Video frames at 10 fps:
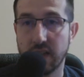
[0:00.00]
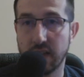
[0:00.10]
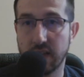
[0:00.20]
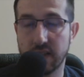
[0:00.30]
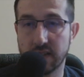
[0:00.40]

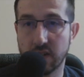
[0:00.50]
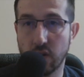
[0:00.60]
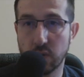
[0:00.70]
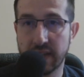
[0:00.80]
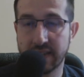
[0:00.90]
and
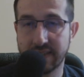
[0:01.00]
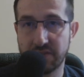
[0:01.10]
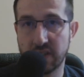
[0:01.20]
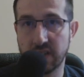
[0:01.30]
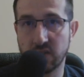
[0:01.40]
Gotenks
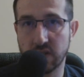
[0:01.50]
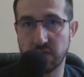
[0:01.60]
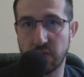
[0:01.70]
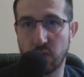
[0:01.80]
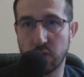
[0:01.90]
after he
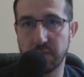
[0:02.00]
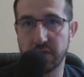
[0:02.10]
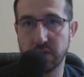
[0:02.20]
transforms,